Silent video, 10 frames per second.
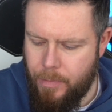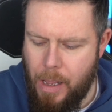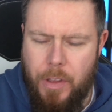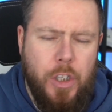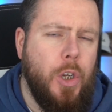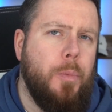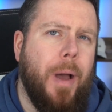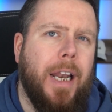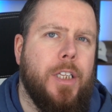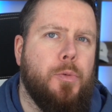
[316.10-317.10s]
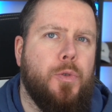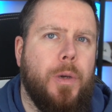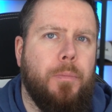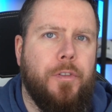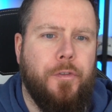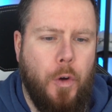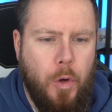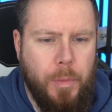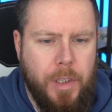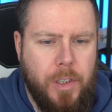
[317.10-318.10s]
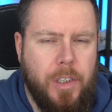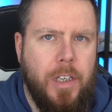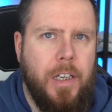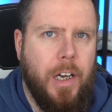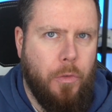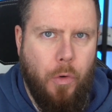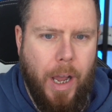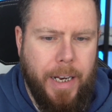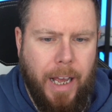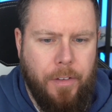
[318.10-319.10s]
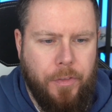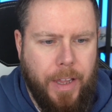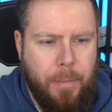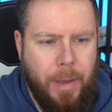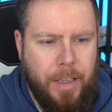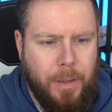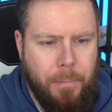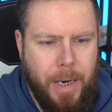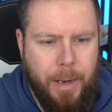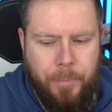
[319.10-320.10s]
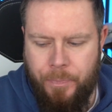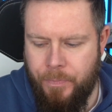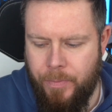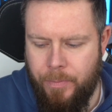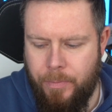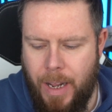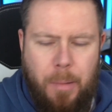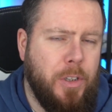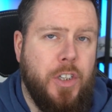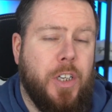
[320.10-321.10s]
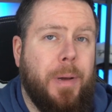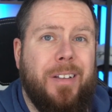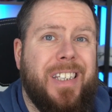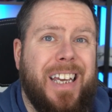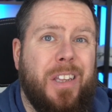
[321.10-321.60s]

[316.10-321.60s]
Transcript: There's no balance between performance and ride height for them at the minute. Hamilton's come out and said that